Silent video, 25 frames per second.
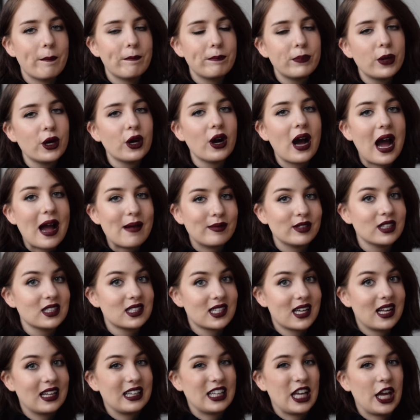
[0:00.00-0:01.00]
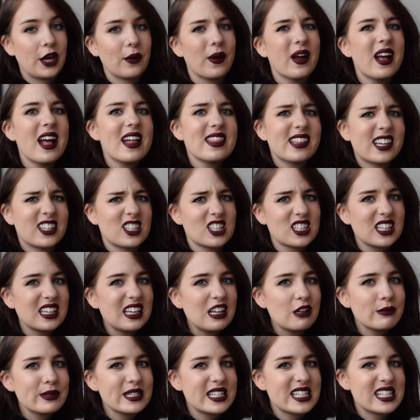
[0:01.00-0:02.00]
but I'm going to tell you, they're just a
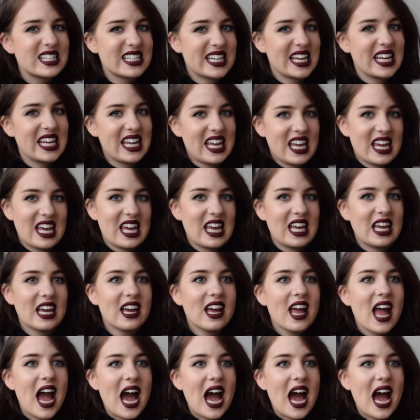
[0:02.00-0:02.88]
little bit stinky.